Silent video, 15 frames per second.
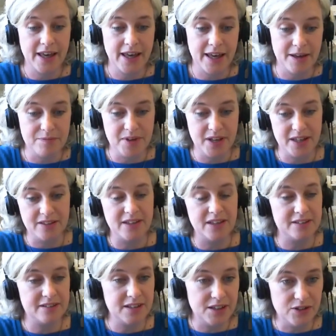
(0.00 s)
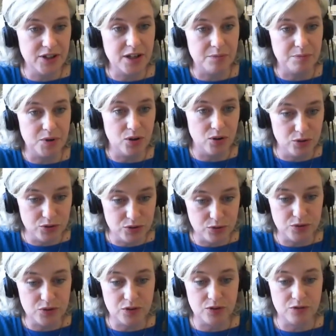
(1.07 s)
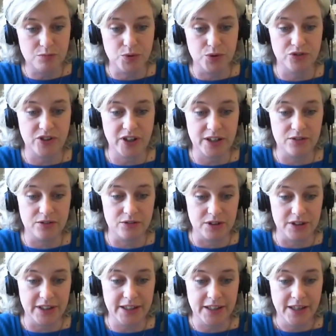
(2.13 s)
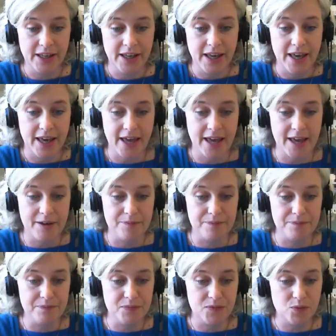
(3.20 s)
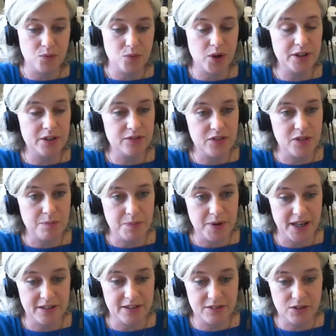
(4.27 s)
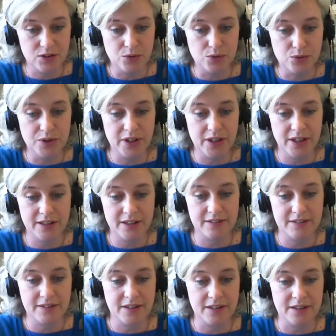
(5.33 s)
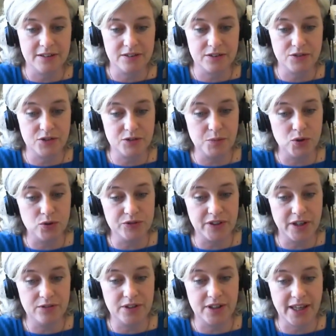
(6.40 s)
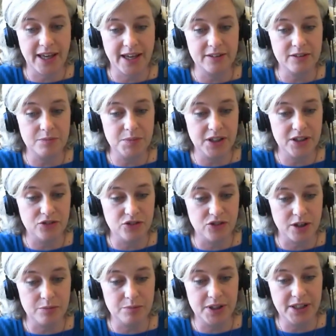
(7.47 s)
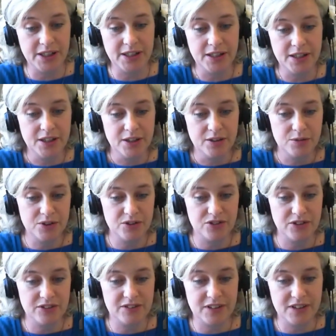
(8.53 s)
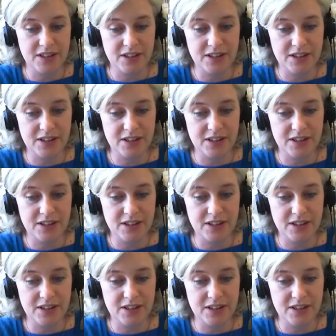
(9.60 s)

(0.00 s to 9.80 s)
um, in this area, but also sort of more generally. Um, one of the best known is the sort of Small Town Academy in Germany, which is an